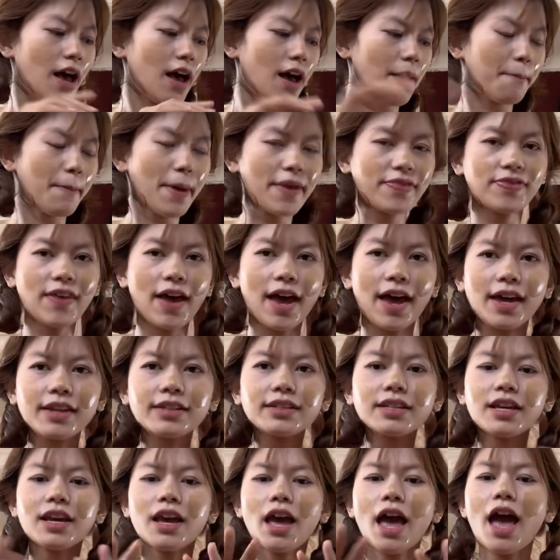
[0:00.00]
method,
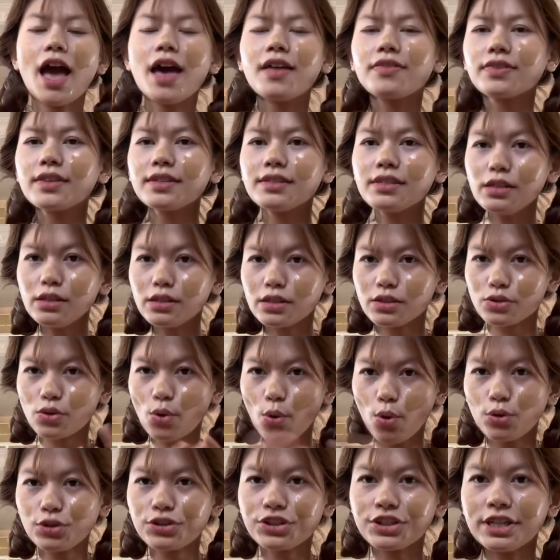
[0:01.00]
and this is
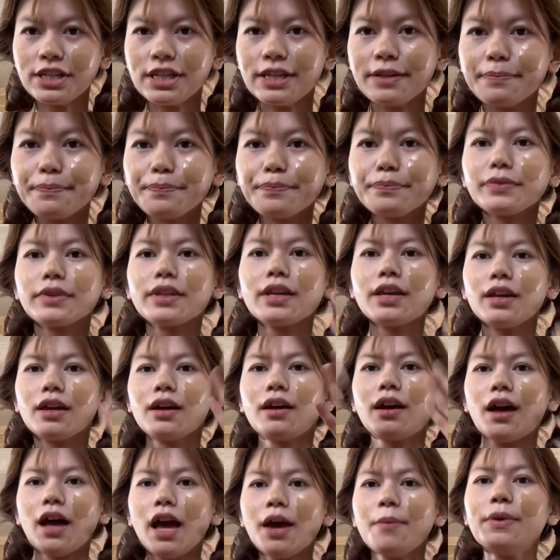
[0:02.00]
so cheap.
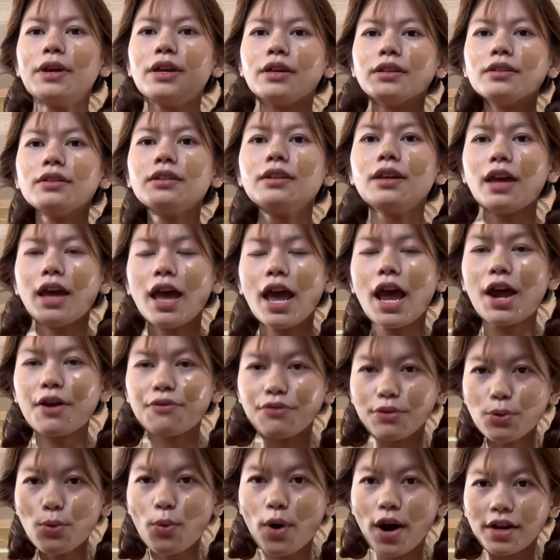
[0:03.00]
I mean,
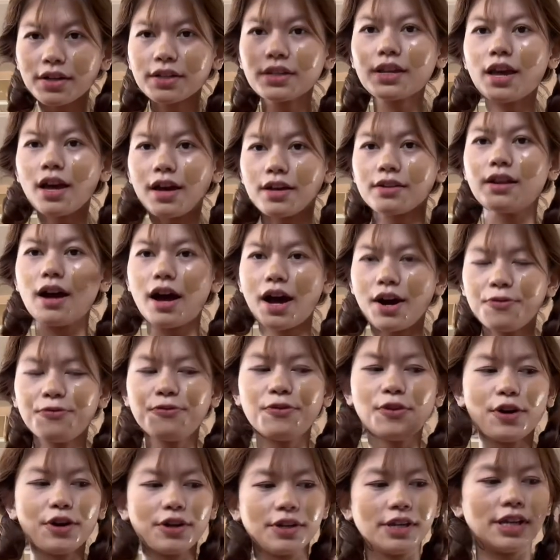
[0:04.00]
everyone can
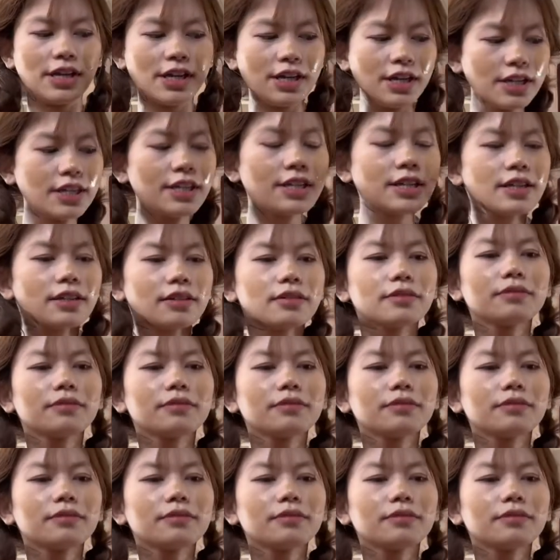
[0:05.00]
afford it.